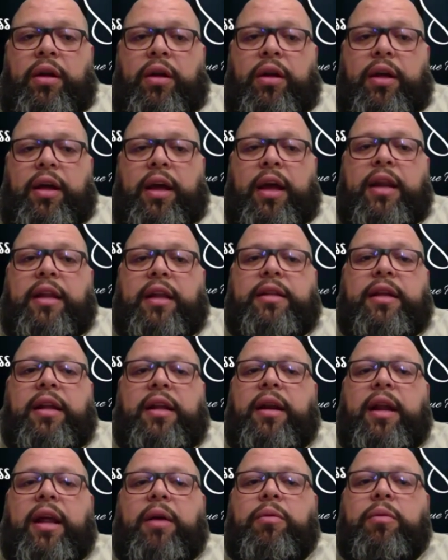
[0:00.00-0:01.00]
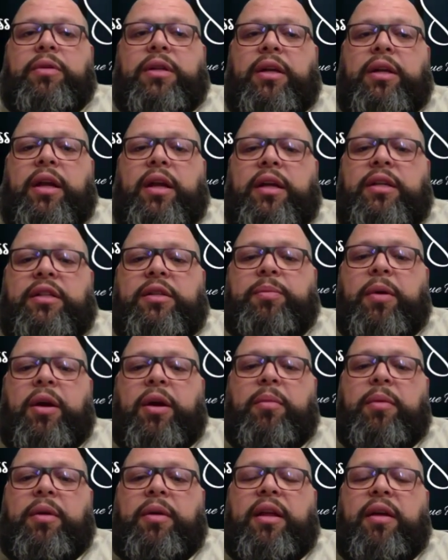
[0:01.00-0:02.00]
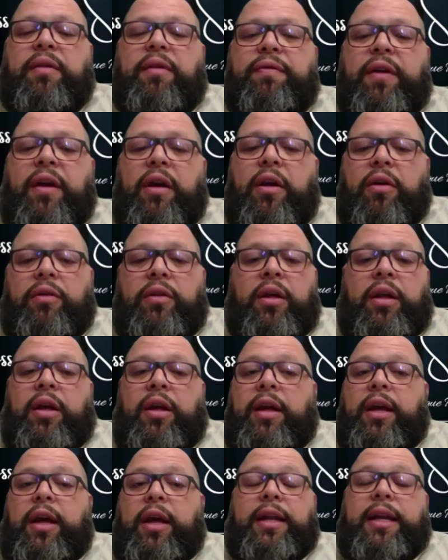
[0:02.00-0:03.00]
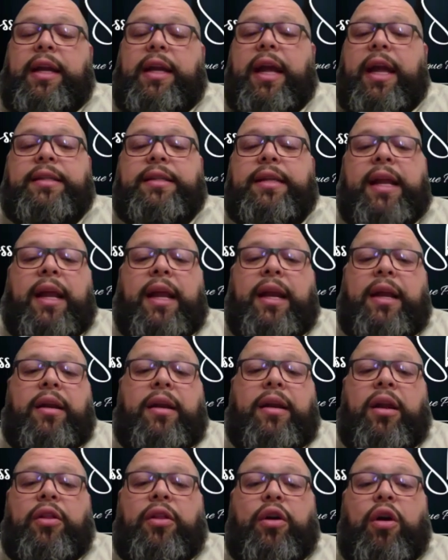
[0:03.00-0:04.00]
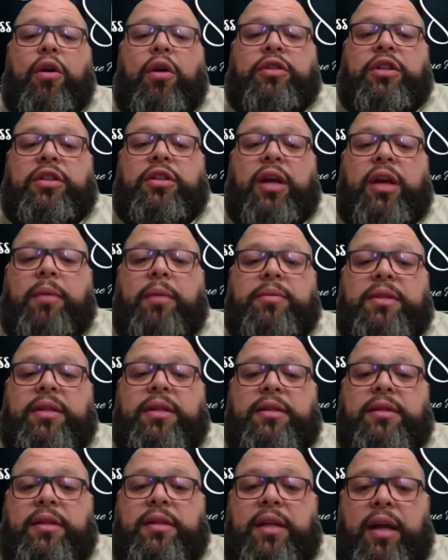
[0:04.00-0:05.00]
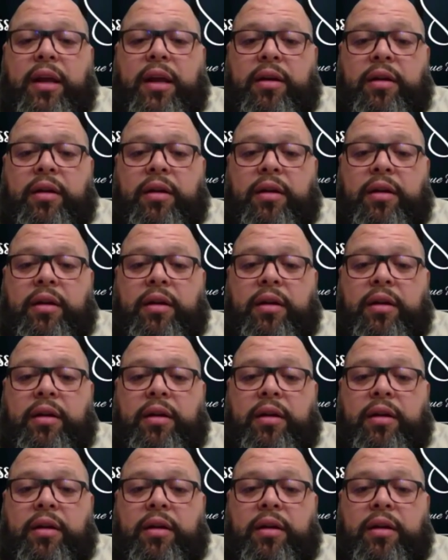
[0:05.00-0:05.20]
And it was an experiment that failed. And he hasn't had another coaching job since then.